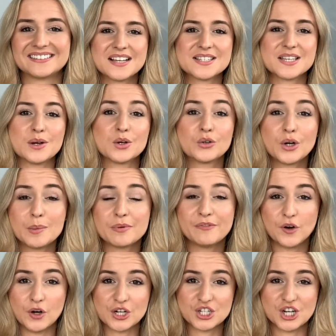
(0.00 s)
So group
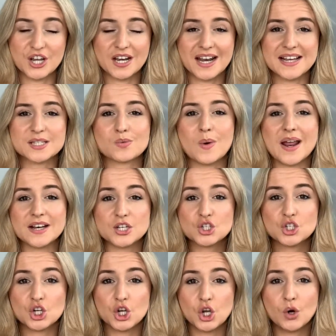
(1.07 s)
function is when
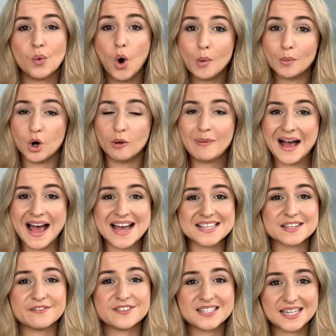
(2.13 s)
two or more pairs
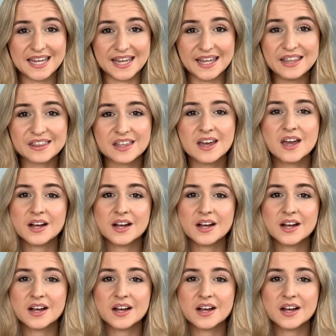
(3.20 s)
of teeth